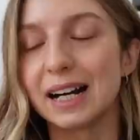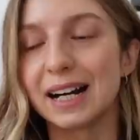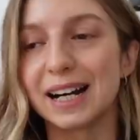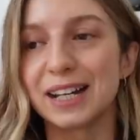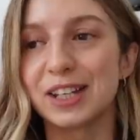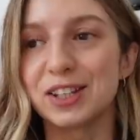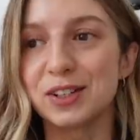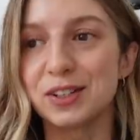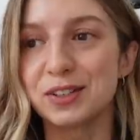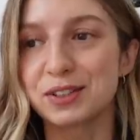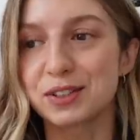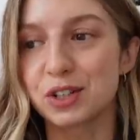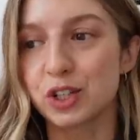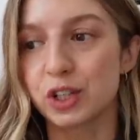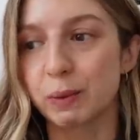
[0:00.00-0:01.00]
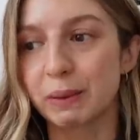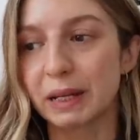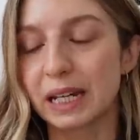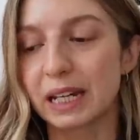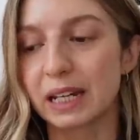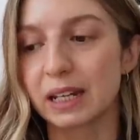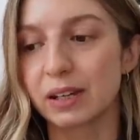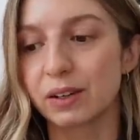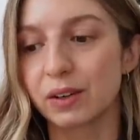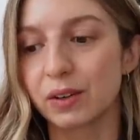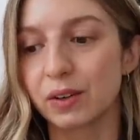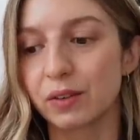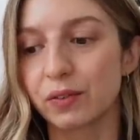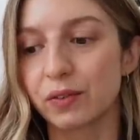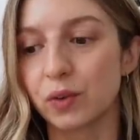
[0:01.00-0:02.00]
I used shopping
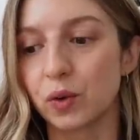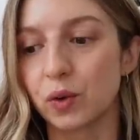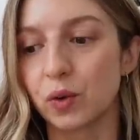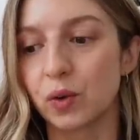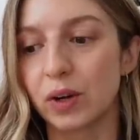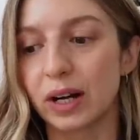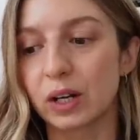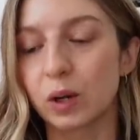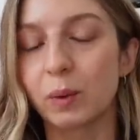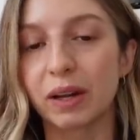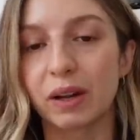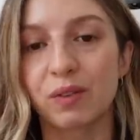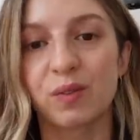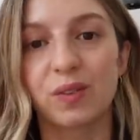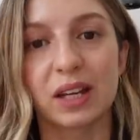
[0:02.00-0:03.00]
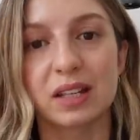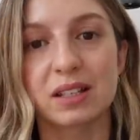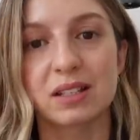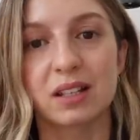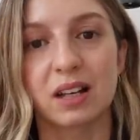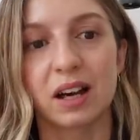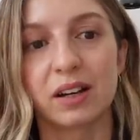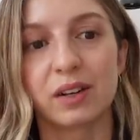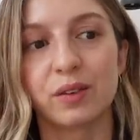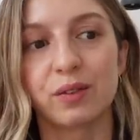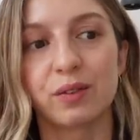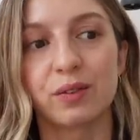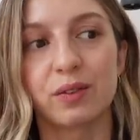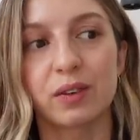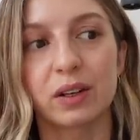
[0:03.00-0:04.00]
for a quick fix to kind of
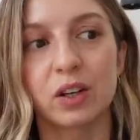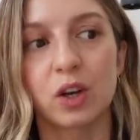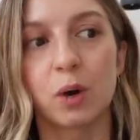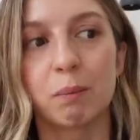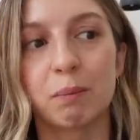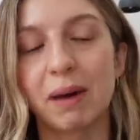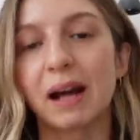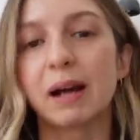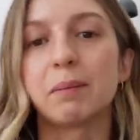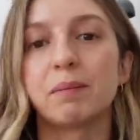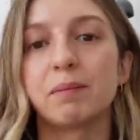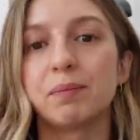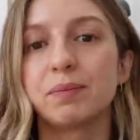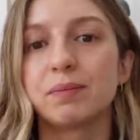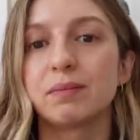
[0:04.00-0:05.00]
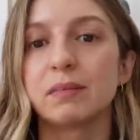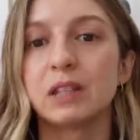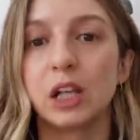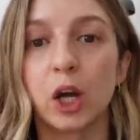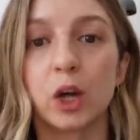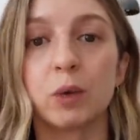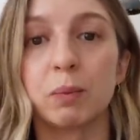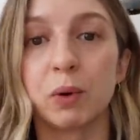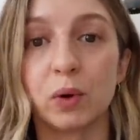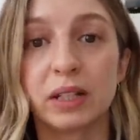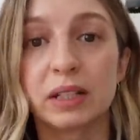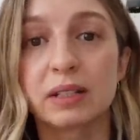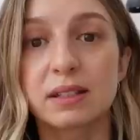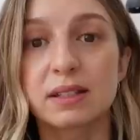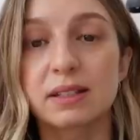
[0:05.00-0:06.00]
combat low
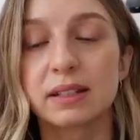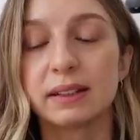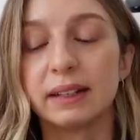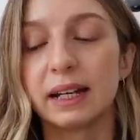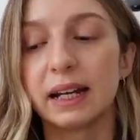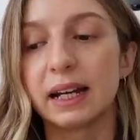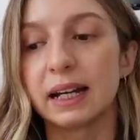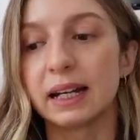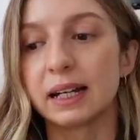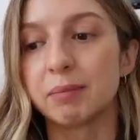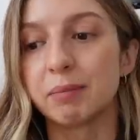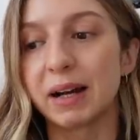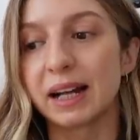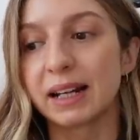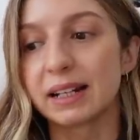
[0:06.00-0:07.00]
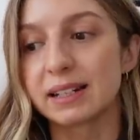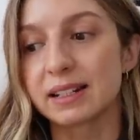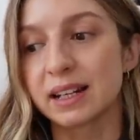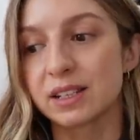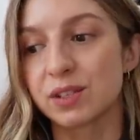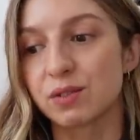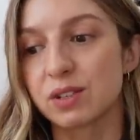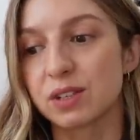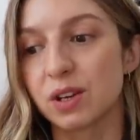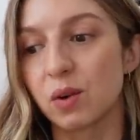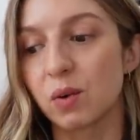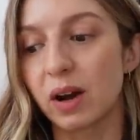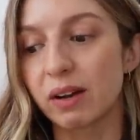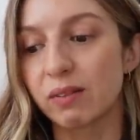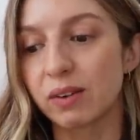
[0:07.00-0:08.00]
points, and as a
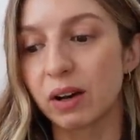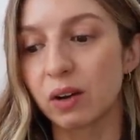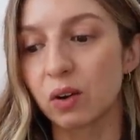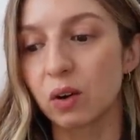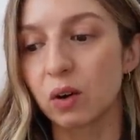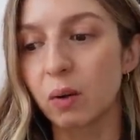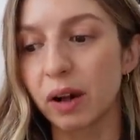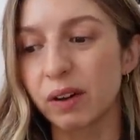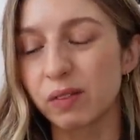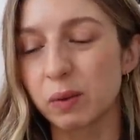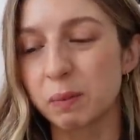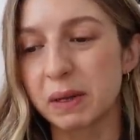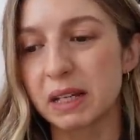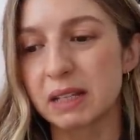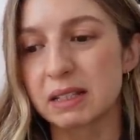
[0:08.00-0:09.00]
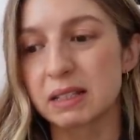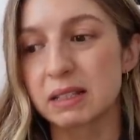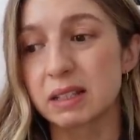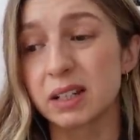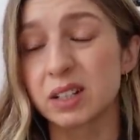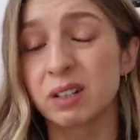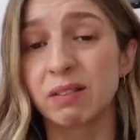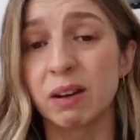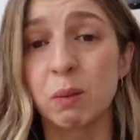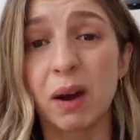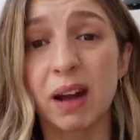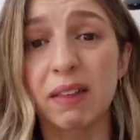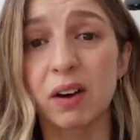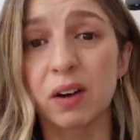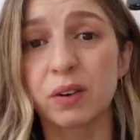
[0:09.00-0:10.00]
result I've now got quite a few pieces that I don't really
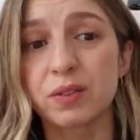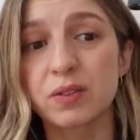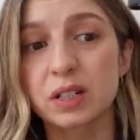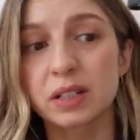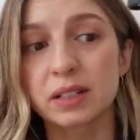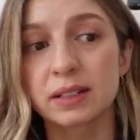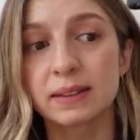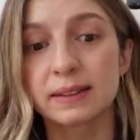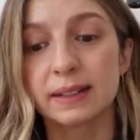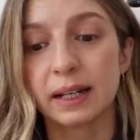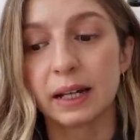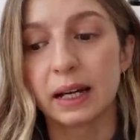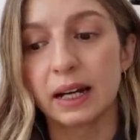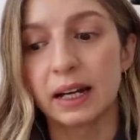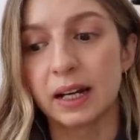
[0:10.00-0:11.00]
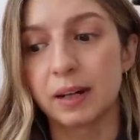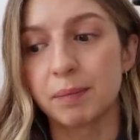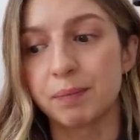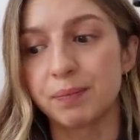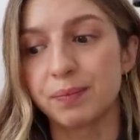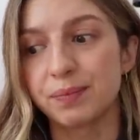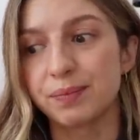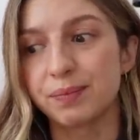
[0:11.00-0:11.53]
wear that often, that